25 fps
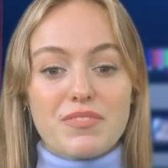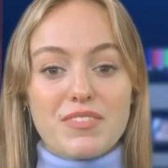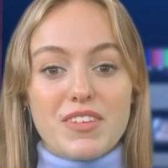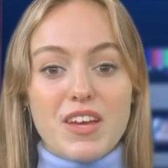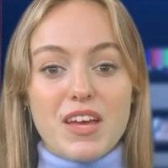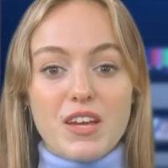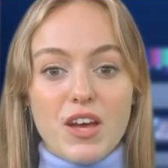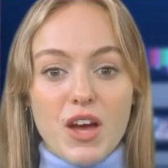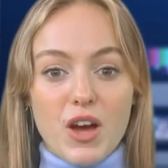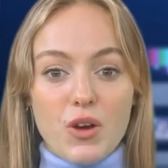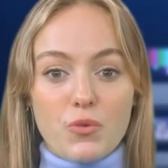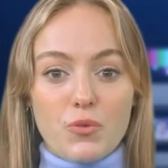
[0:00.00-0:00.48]

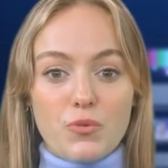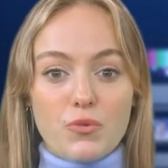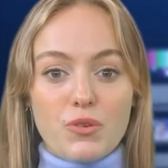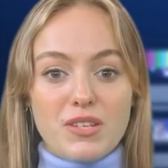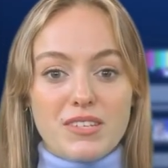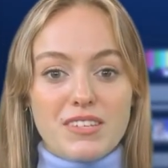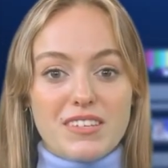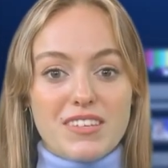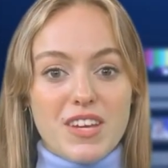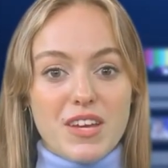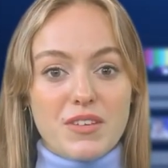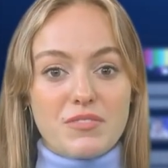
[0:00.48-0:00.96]
They not
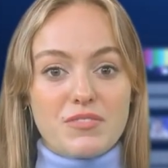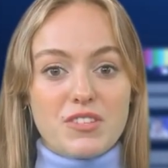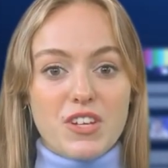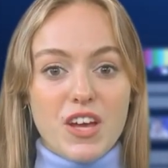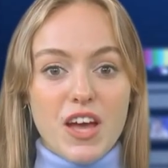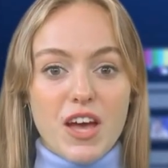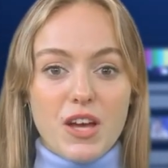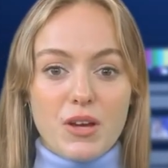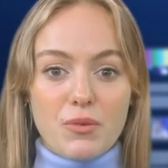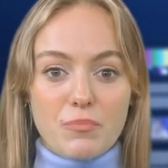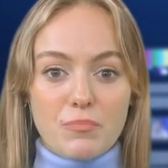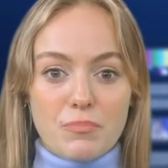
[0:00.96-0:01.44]
only save
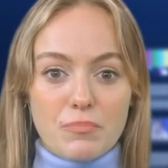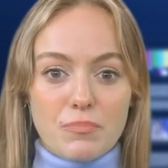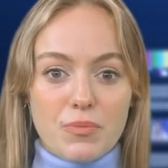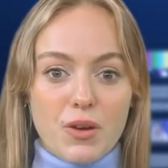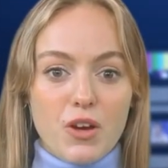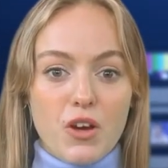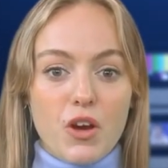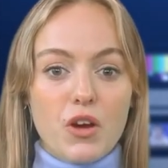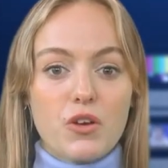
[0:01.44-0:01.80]
time, but